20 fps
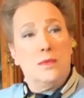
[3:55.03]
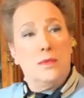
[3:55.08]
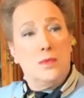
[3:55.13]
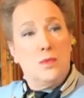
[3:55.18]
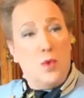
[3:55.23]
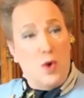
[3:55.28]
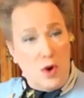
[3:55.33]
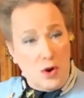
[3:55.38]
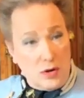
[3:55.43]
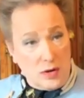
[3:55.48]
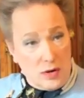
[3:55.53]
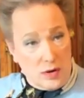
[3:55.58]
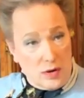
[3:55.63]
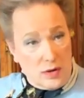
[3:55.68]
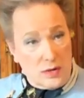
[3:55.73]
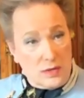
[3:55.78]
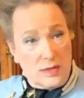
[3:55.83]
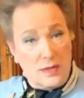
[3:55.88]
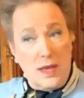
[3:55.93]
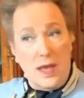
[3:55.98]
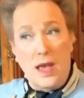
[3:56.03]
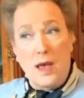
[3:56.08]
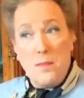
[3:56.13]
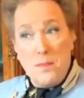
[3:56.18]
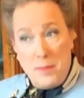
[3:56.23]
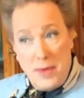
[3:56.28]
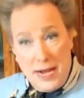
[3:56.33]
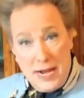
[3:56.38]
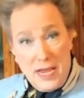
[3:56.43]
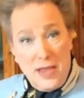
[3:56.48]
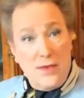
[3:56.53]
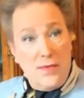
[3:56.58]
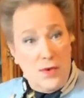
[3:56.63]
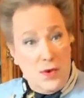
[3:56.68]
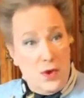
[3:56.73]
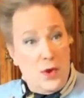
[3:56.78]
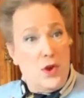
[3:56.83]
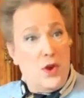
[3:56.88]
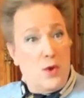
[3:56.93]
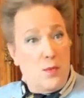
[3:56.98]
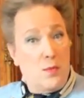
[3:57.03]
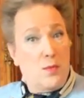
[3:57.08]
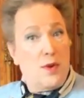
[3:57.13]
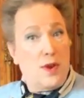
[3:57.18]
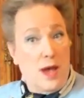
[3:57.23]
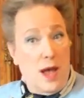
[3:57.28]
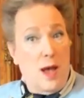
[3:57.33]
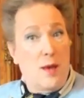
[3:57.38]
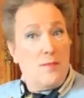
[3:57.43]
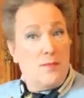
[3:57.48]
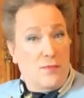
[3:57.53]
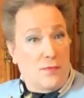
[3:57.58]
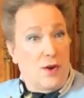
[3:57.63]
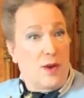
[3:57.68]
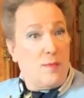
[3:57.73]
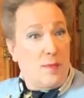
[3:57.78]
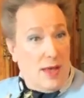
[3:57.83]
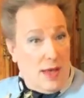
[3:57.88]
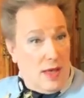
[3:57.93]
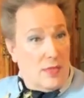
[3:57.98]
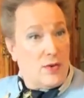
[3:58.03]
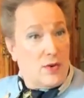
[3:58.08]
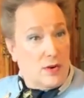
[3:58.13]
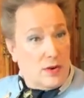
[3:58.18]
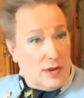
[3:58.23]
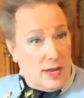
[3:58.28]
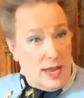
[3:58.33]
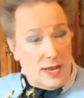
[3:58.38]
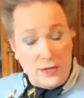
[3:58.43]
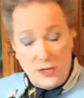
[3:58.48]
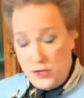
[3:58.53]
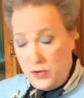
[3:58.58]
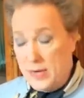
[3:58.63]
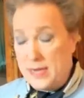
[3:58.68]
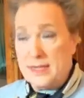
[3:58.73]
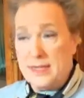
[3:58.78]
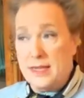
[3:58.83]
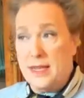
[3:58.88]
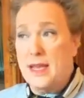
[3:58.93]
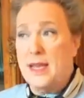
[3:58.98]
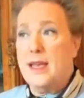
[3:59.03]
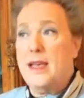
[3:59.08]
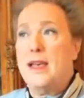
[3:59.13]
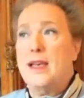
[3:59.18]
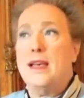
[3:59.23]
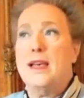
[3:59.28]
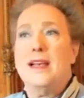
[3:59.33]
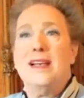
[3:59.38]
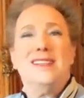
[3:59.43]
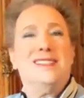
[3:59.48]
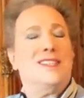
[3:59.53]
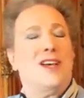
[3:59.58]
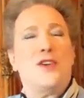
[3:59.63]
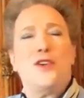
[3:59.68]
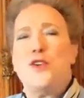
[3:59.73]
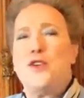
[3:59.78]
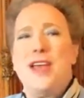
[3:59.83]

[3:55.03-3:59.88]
workers, many of whom come from other countries. So you